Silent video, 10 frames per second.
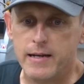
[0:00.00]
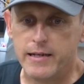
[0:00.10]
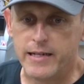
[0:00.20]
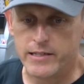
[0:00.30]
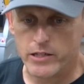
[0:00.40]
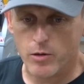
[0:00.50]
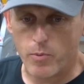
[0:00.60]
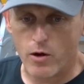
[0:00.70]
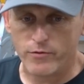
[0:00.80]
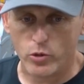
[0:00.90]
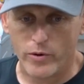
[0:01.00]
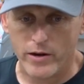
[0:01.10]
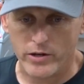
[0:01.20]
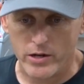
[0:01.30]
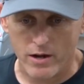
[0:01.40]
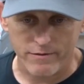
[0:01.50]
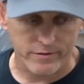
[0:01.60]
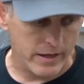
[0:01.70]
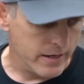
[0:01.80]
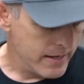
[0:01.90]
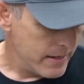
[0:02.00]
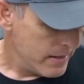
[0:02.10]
It gets it up off the ground enough that